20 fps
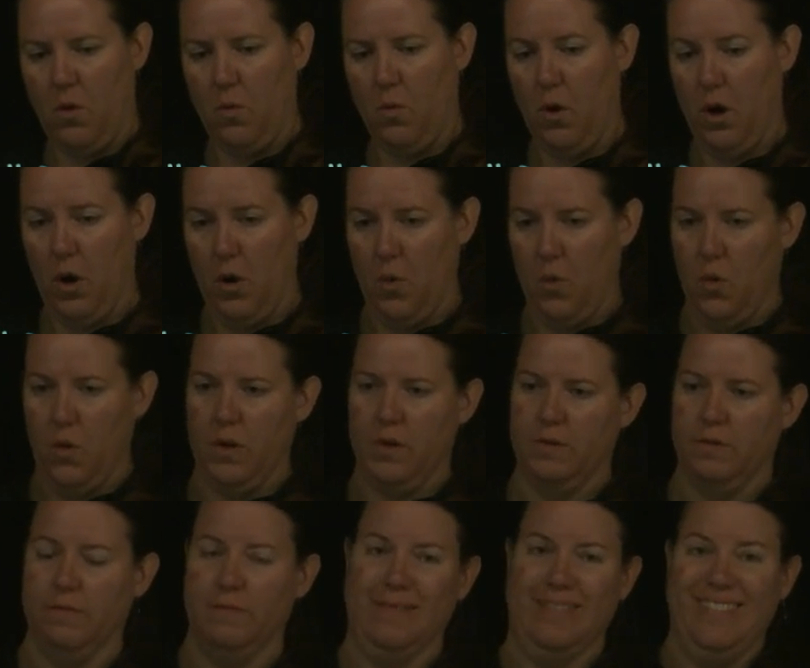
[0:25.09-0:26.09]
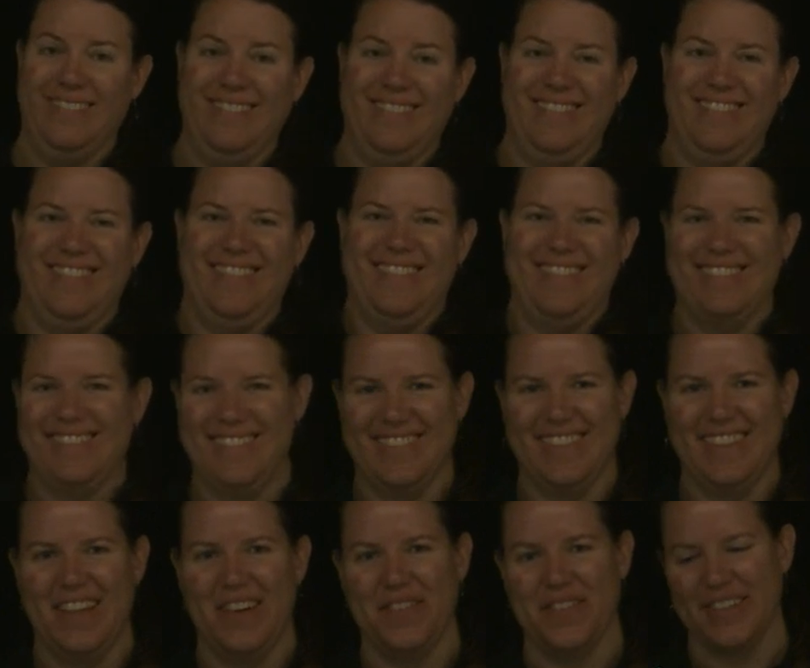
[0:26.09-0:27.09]
Woo!
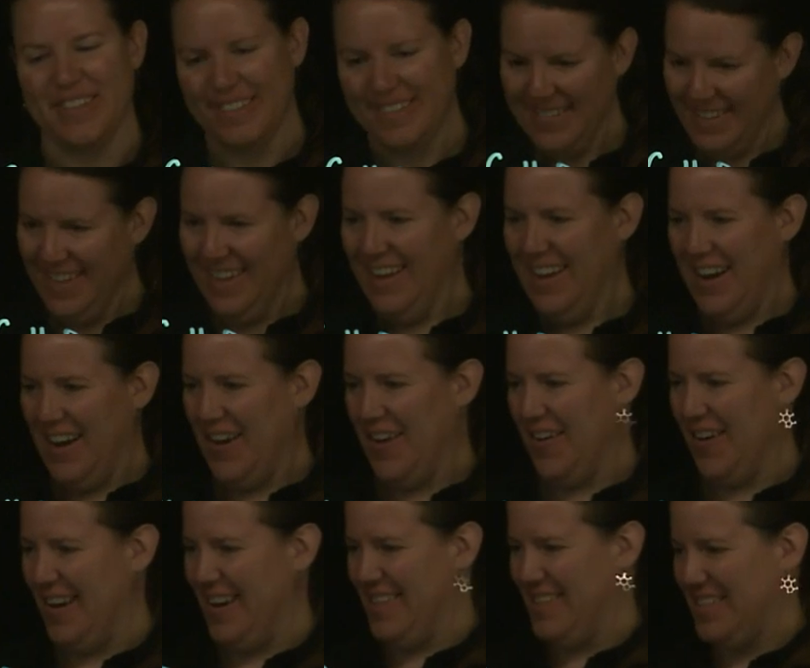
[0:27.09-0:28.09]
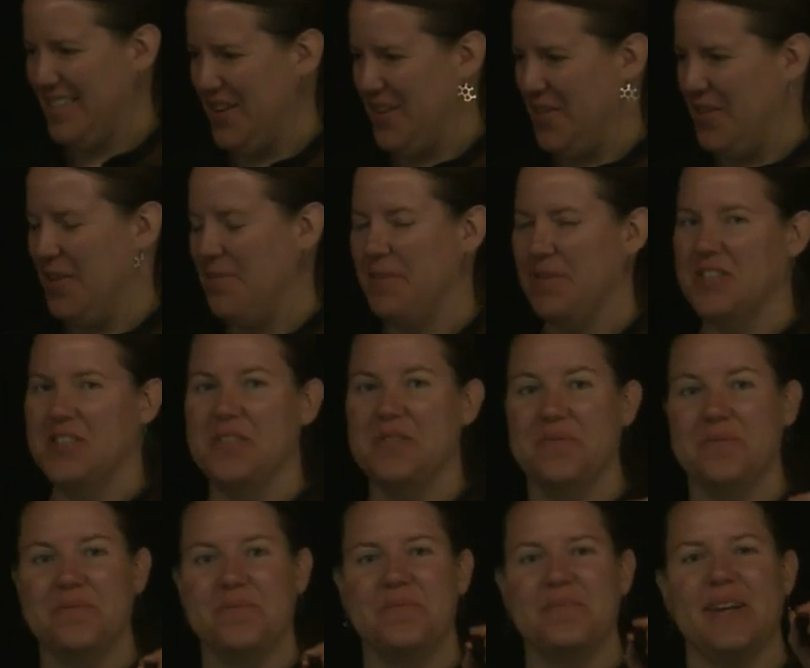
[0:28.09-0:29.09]
Love it. All right, so number
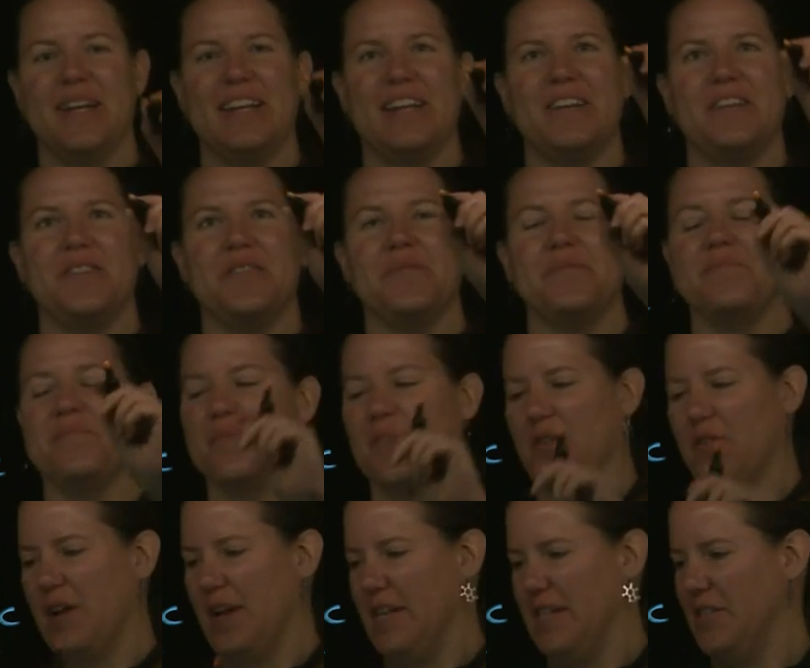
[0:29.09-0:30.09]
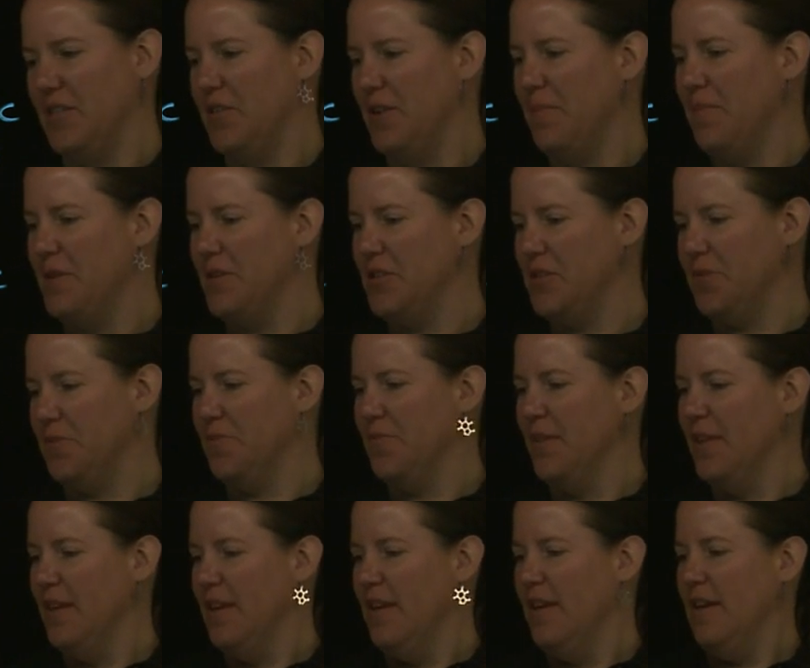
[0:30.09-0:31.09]
two we need to do. Okay, so number two.
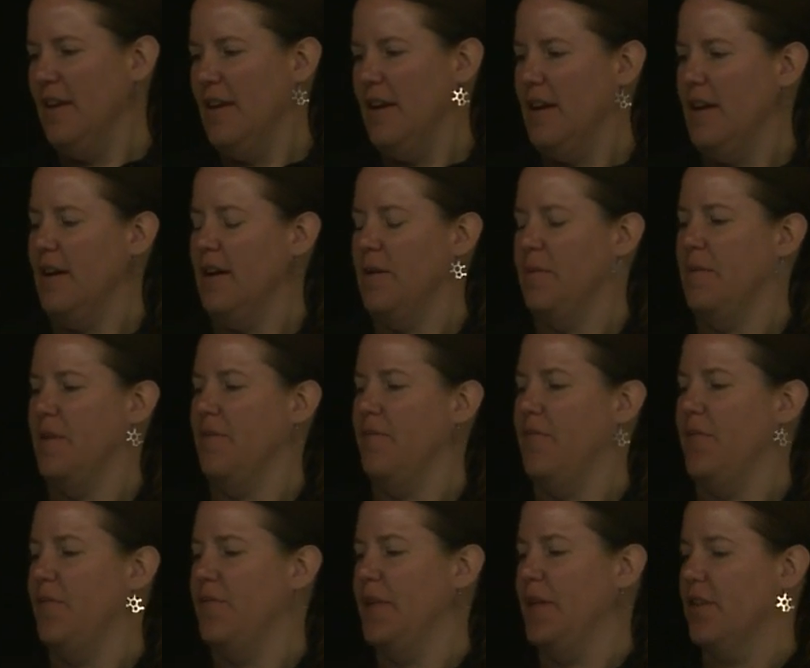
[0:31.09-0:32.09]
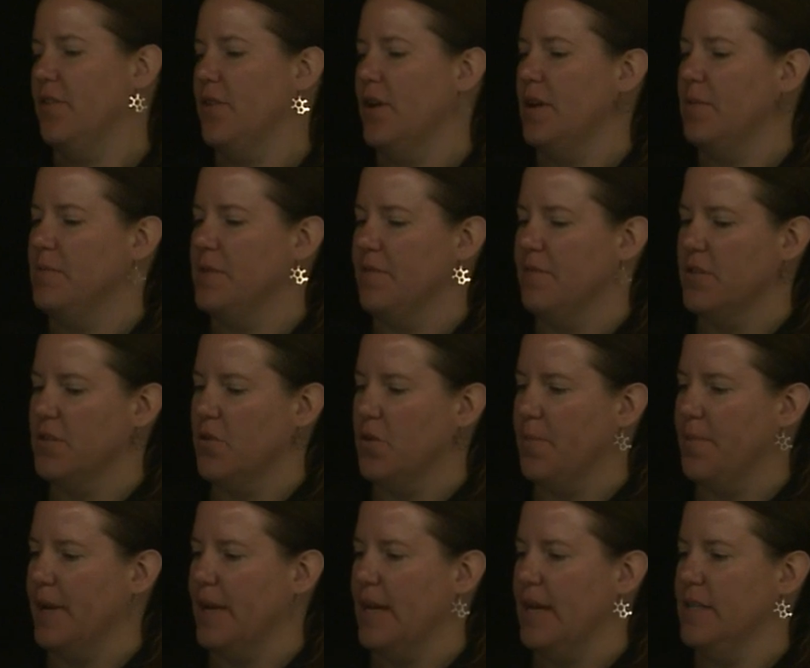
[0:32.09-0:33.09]
Um, if 15 grams of
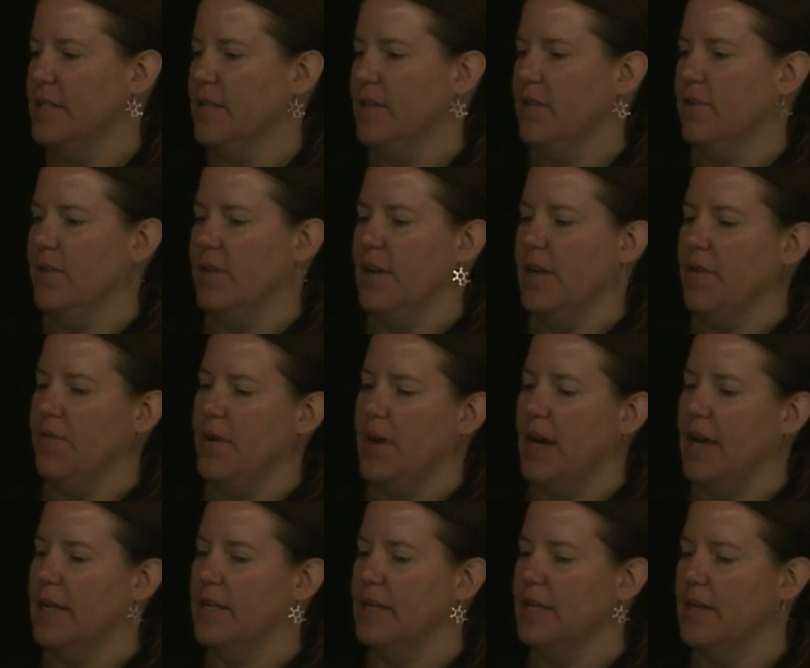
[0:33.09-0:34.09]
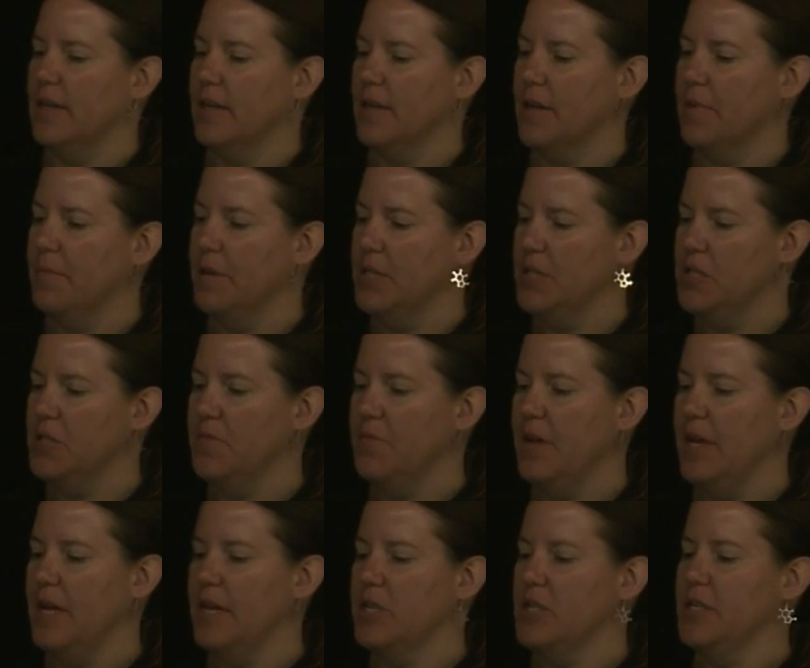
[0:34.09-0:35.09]
ascorbic acid are now reacted in a combustion
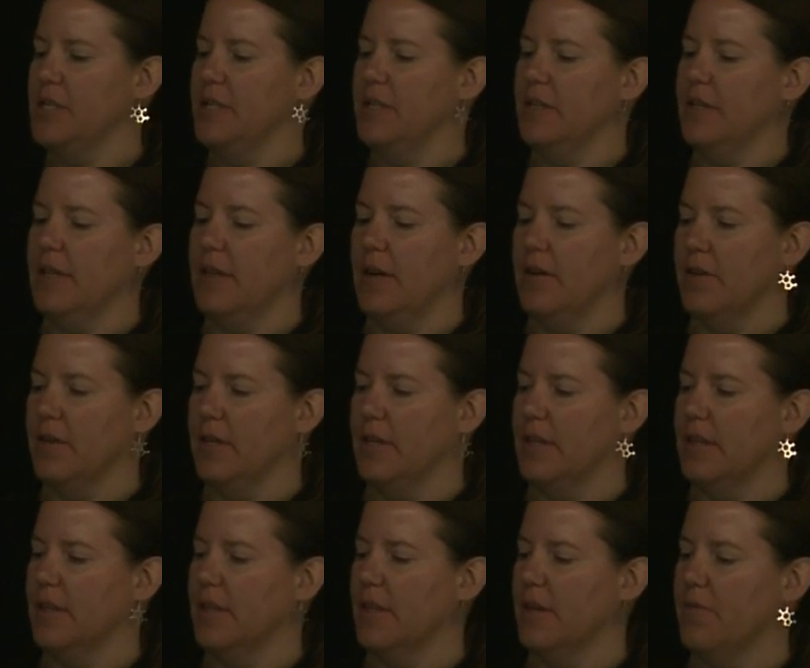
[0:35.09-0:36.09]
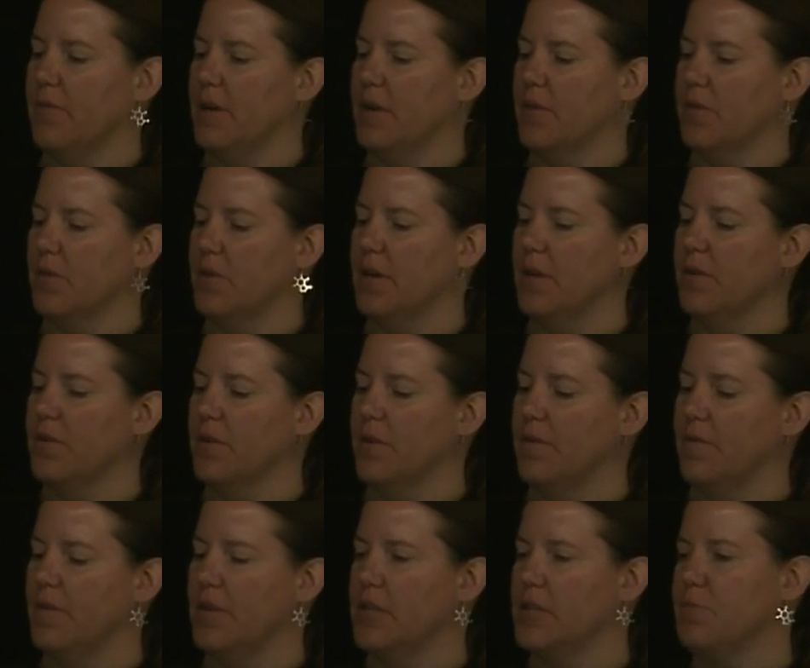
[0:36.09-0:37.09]
reaction, calculate the theoretical yield
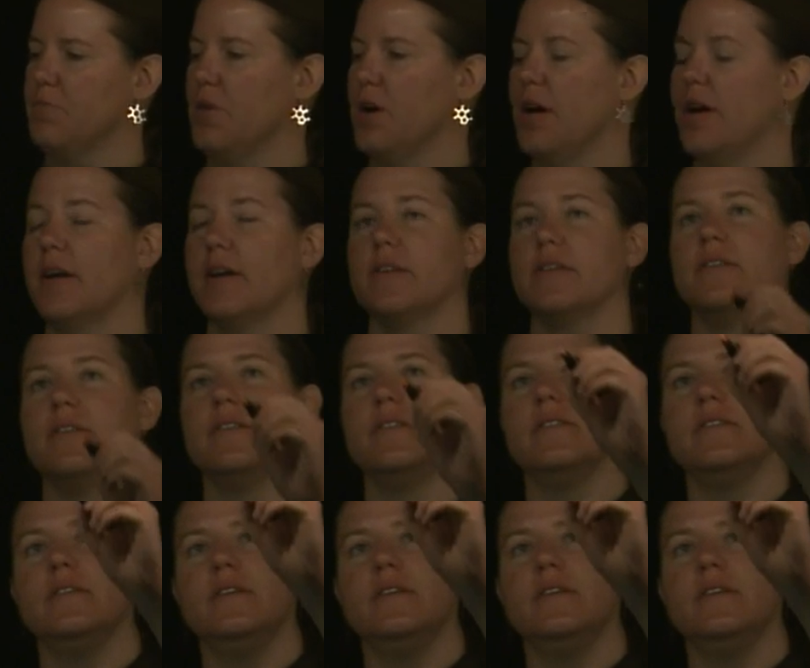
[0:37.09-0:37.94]
of each product.